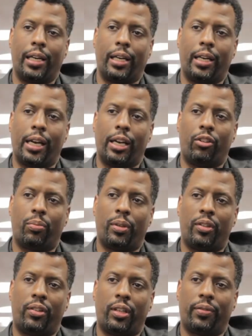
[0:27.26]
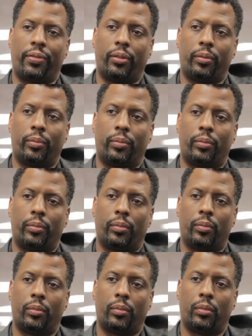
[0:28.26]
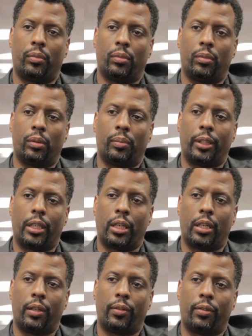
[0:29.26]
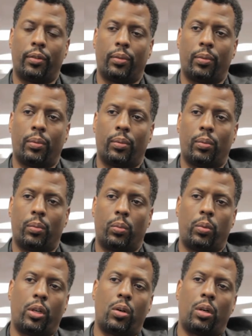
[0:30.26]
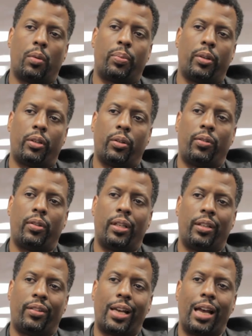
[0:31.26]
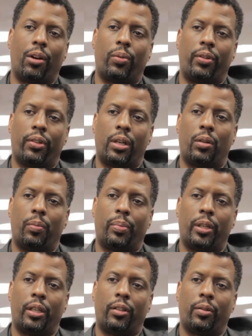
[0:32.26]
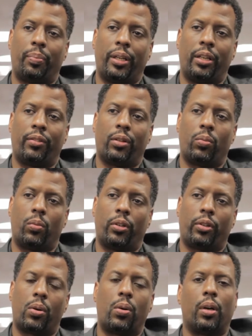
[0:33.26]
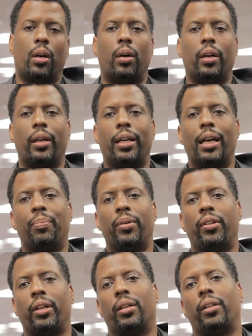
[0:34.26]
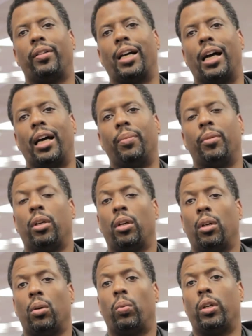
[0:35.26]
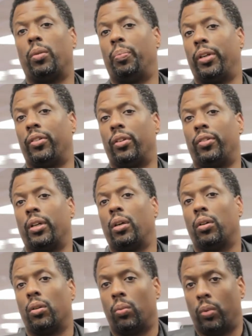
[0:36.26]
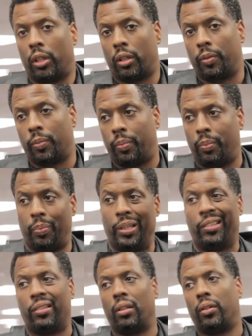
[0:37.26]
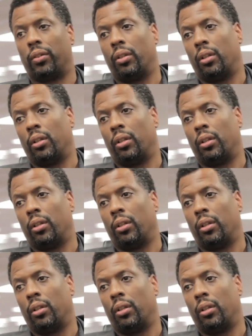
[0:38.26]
engagement is different because we're going to produce an exact result, but it depends on what's going on at that particular time with the business owner, with the business.